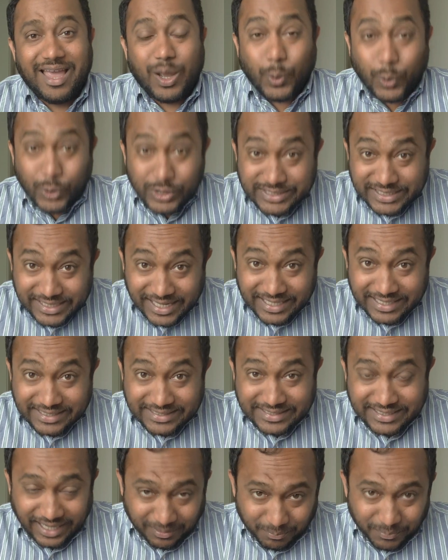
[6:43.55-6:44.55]

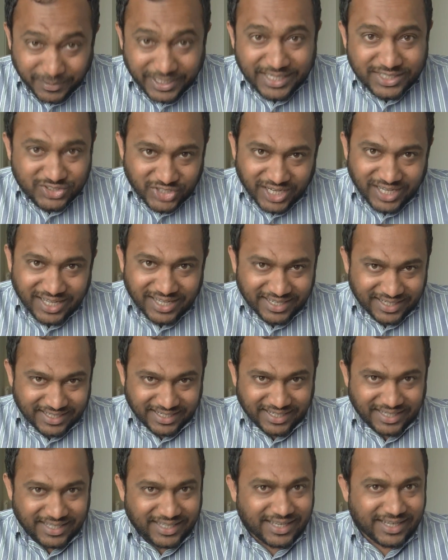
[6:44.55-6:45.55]
OCIs can be jailed in
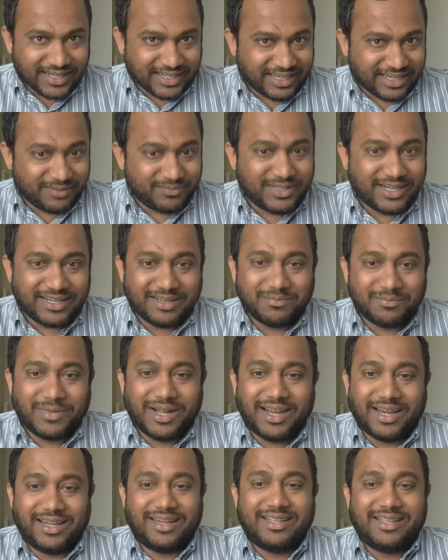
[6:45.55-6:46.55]
India. Keep that in
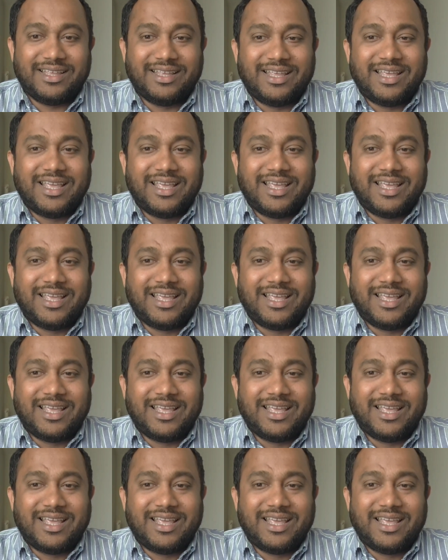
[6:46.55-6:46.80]
mind.